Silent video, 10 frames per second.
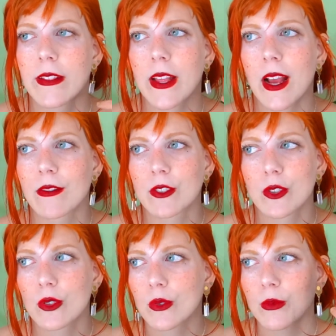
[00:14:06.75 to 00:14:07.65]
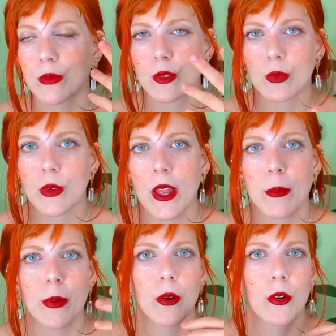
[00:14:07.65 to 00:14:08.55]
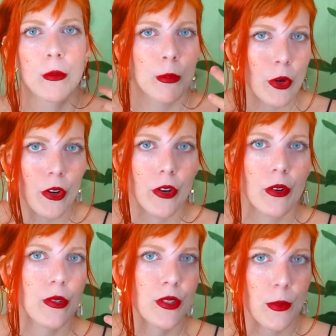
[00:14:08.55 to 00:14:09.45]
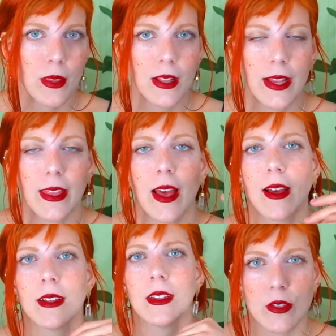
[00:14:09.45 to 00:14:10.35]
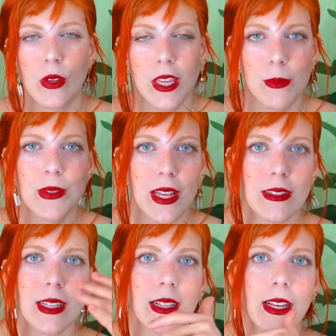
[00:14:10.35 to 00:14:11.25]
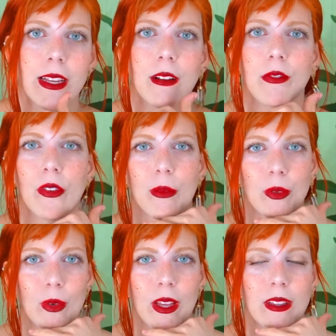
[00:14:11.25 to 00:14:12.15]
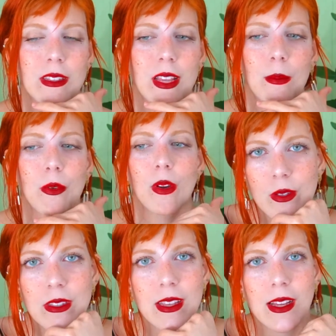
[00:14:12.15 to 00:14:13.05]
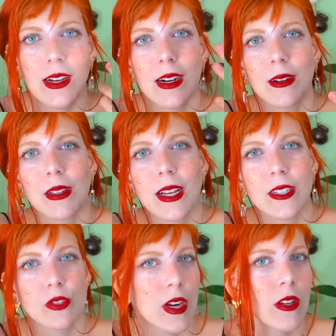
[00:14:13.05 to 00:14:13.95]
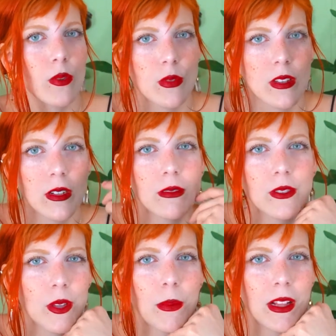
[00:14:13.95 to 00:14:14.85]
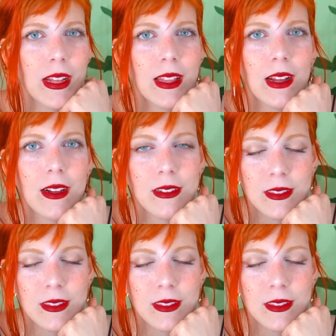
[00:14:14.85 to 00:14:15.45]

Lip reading: They have to rape or murder or something like that. So it keeps escalating for them to get the same thrill. It's like a drug user or something like that.